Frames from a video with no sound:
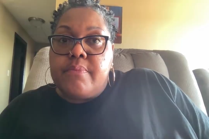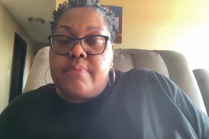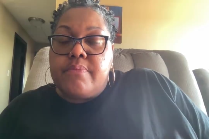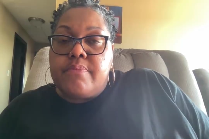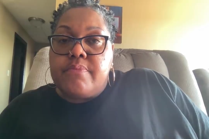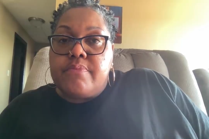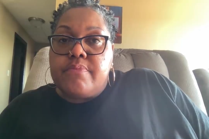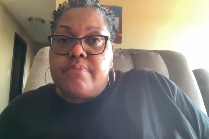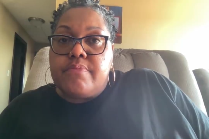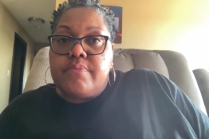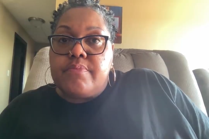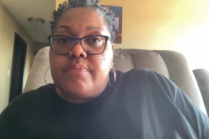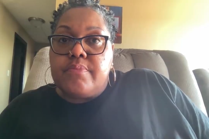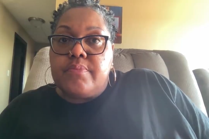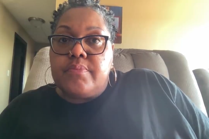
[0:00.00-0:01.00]

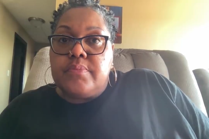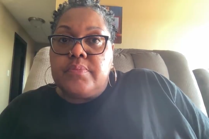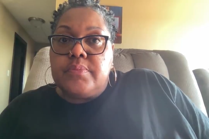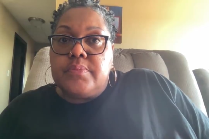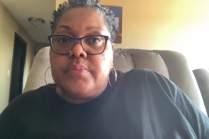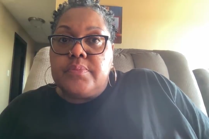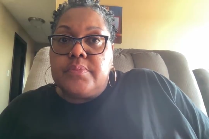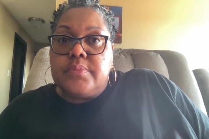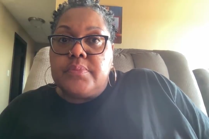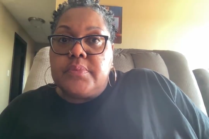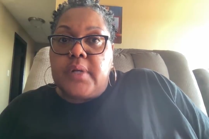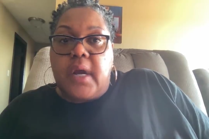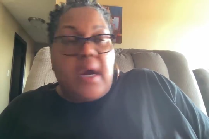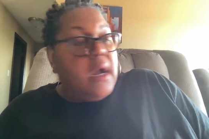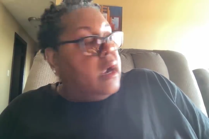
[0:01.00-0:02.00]
Nothing is said.